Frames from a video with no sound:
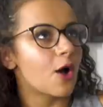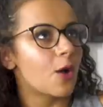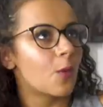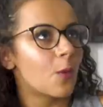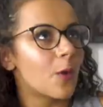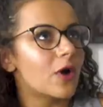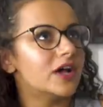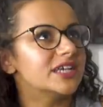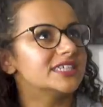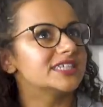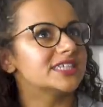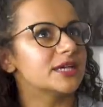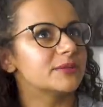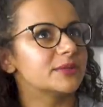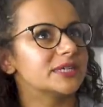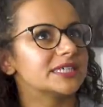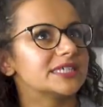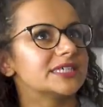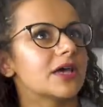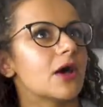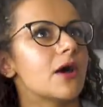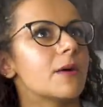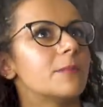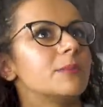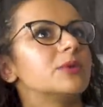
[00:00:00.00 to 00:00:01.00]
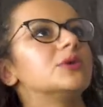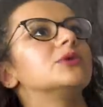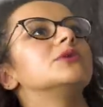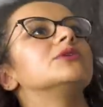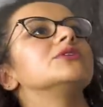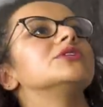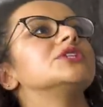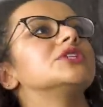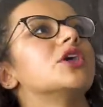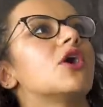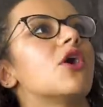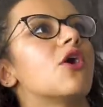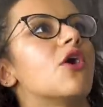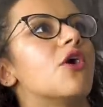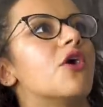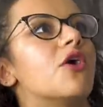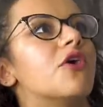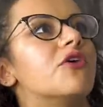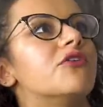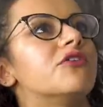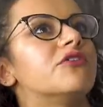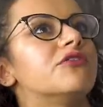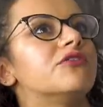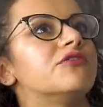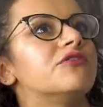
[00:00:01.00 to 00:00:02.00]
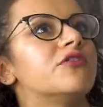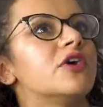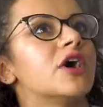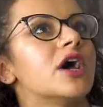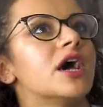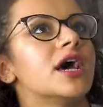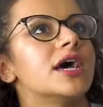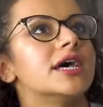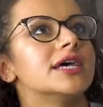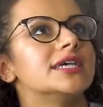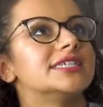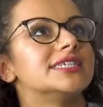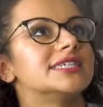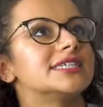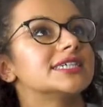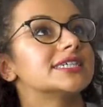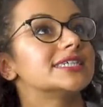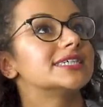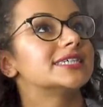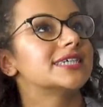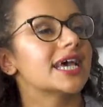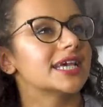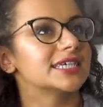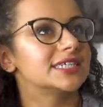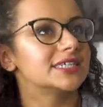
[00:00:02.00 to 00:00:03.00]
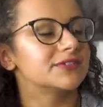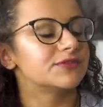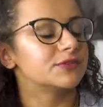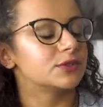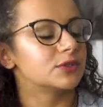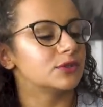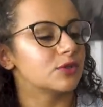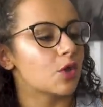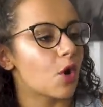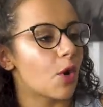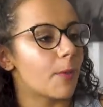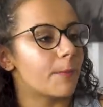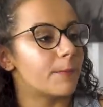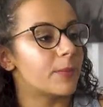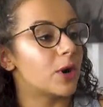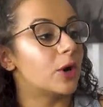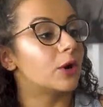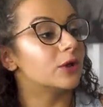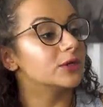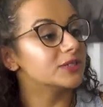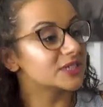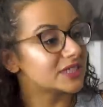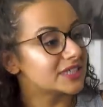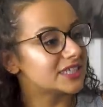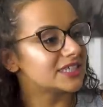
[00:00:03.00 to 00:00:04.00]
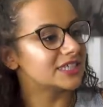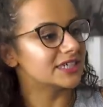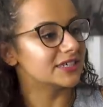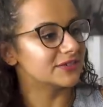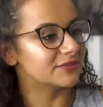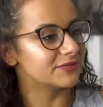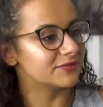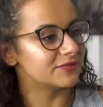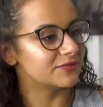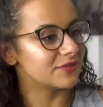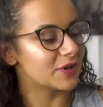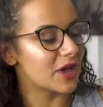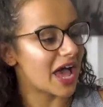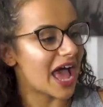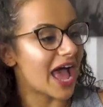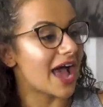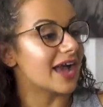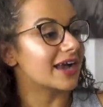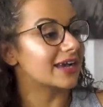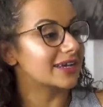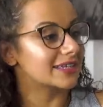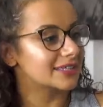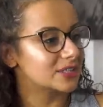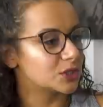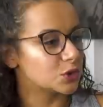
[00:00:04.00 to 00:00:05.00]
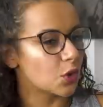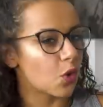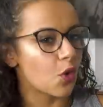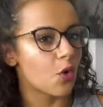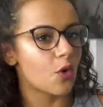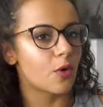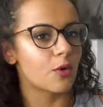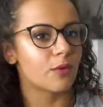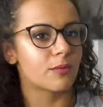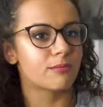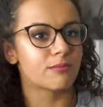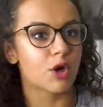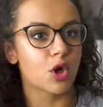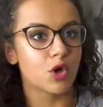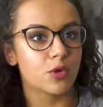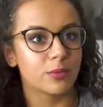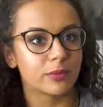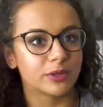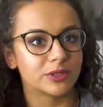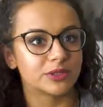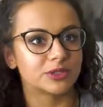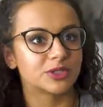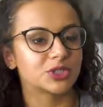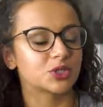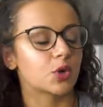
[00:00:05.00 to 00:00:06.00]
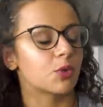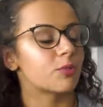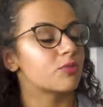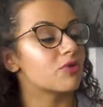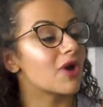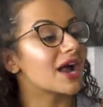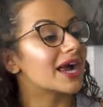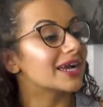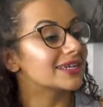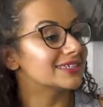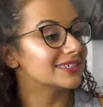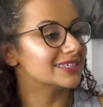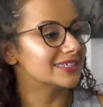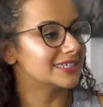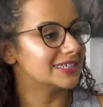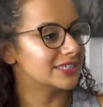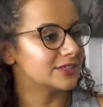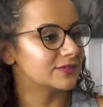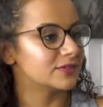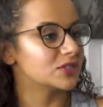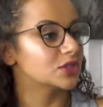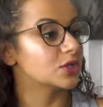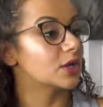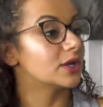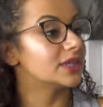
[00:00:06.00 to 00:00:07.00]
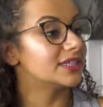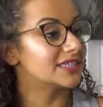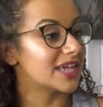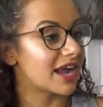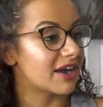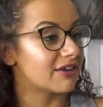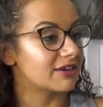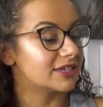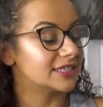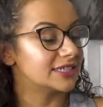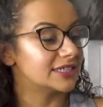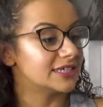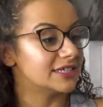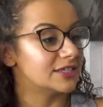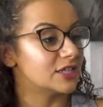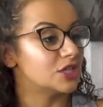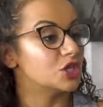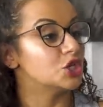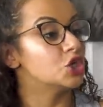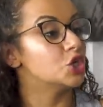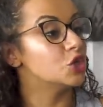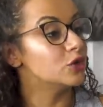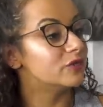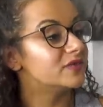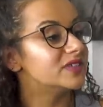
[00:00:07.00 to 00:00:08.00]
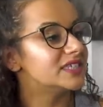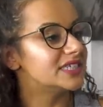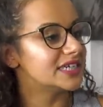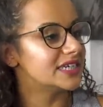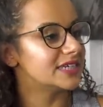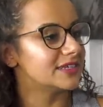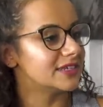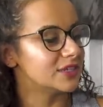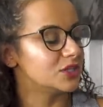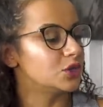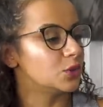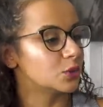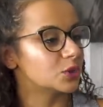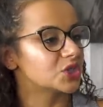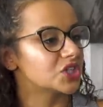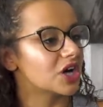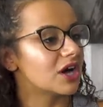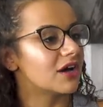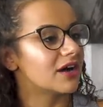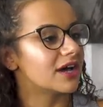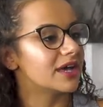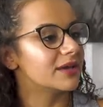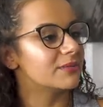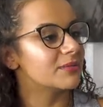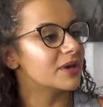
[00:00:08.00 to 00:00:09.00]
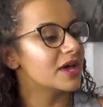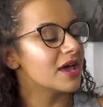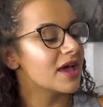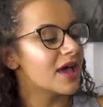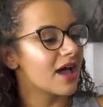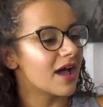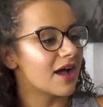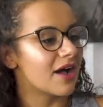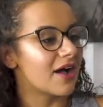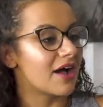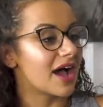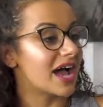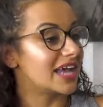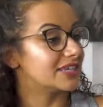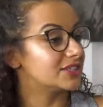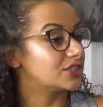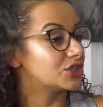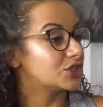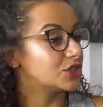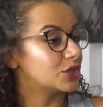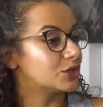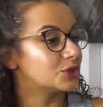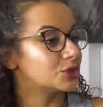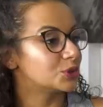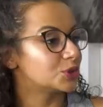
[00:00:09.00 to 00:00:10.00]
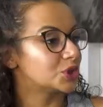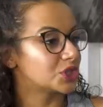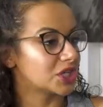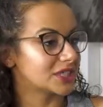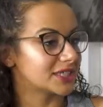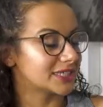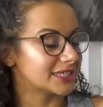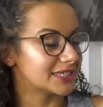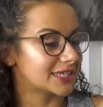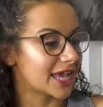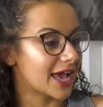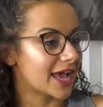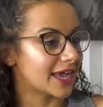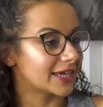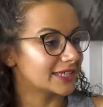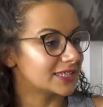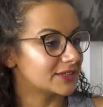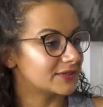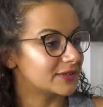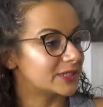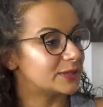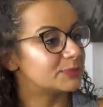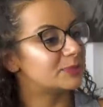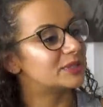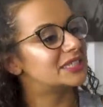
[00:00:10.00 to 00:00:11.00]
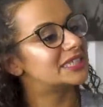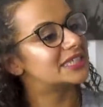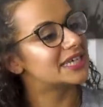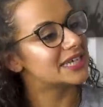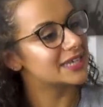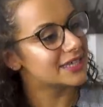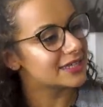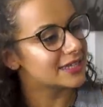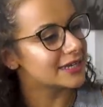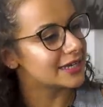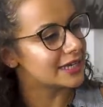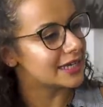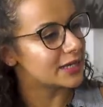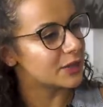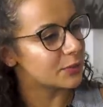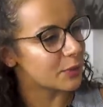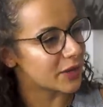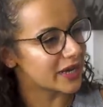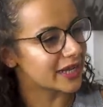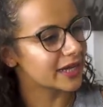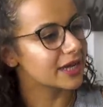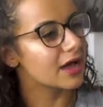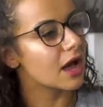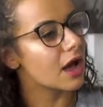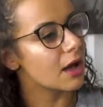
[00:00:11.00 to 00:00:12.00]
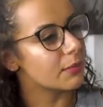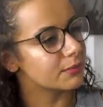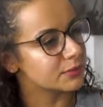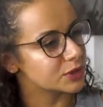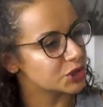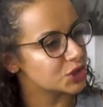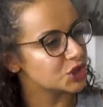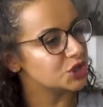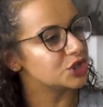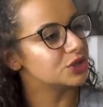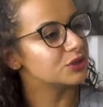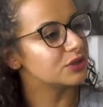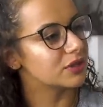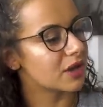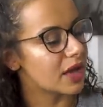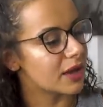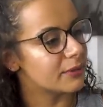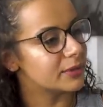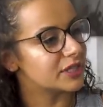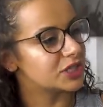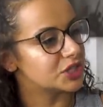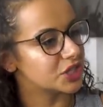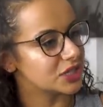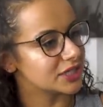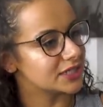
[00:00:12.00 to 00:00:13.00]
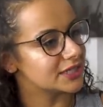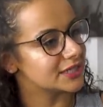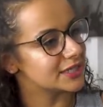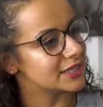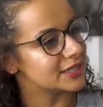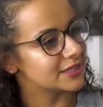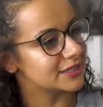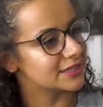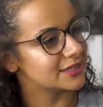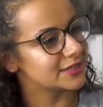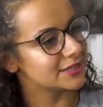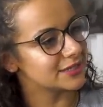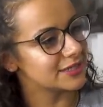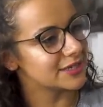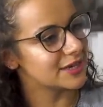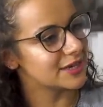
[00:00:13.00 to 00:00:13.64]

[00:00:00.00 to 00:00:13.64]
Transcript: What are some examples of successful or positive acts or moments or practices of solidarity that you've seen in your time uh, as a social justice activist, particularly when it comes to climate justice?